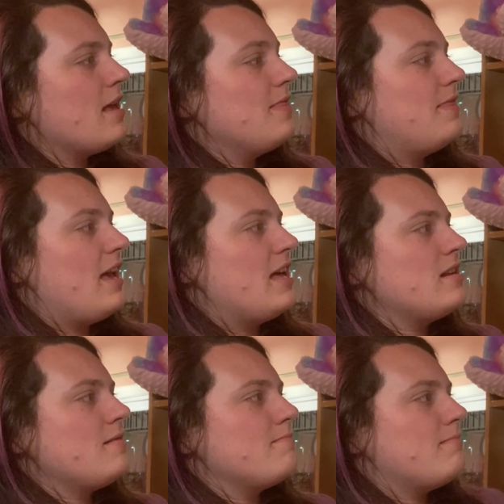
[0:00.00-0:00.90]

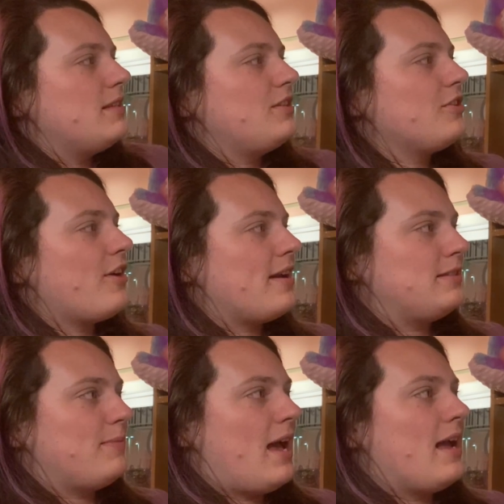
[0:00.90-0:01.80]
Then Mr.
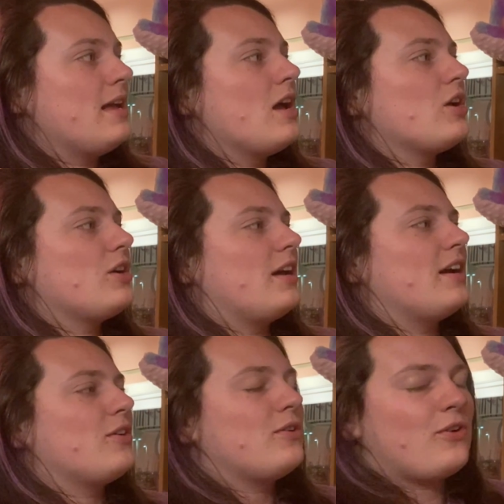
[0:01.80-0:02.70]
Grasmay got
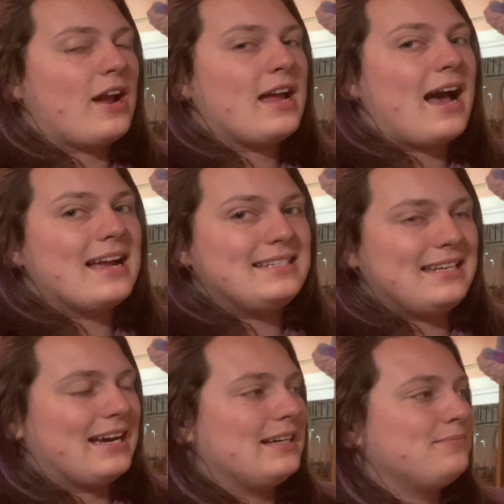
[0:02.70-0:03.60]
a great
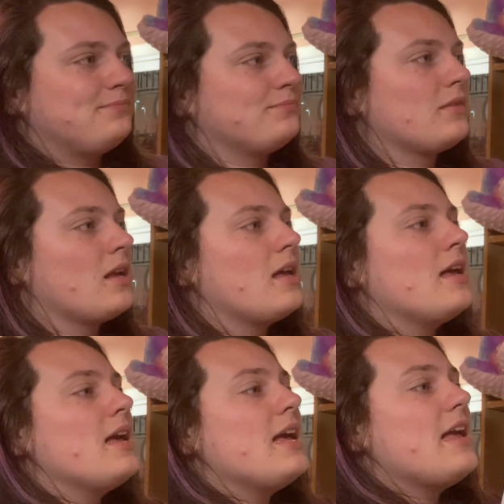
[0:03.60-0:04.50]
idea.
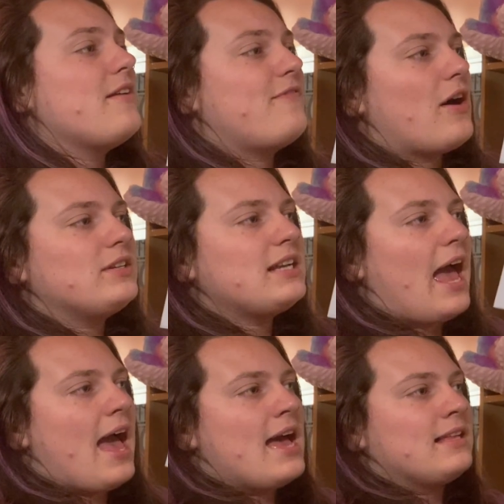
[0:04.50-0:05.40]
He found an
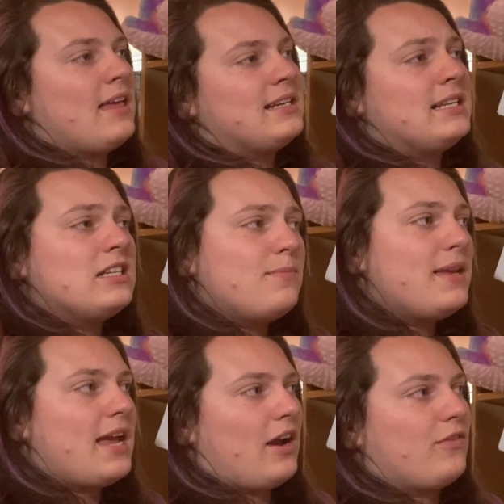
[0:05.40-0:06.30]
egg that needed to be
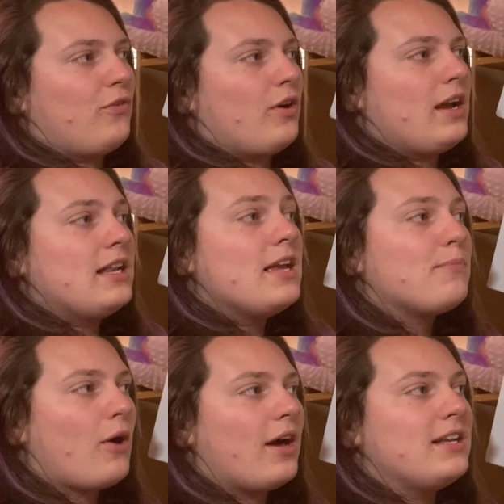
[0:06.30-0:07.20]
cared for, and he
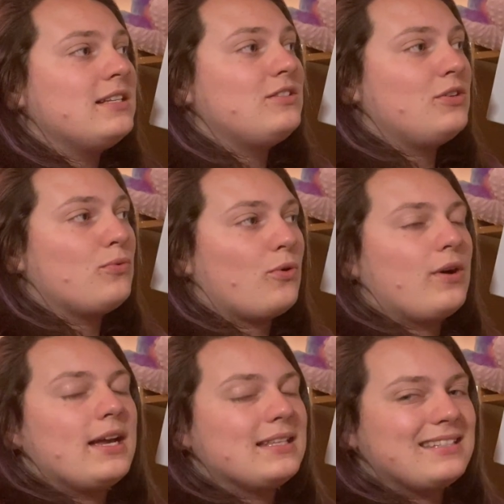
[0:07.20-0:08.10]
brought it to
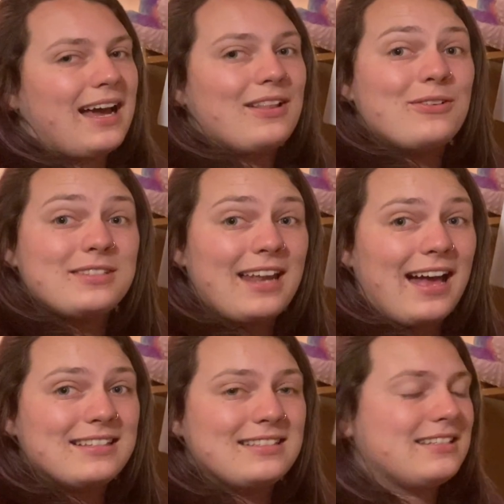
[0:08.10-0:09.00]
Roy and Silo's
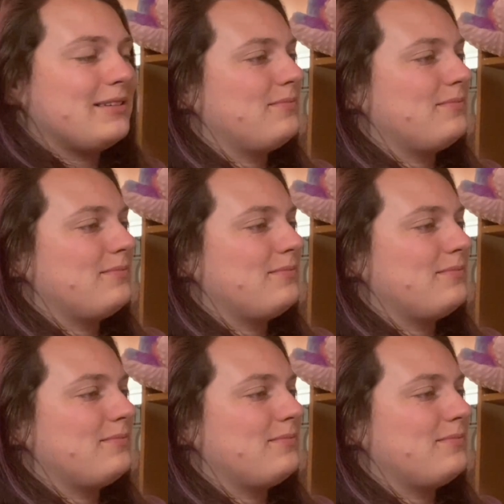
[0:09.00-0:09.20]
nest.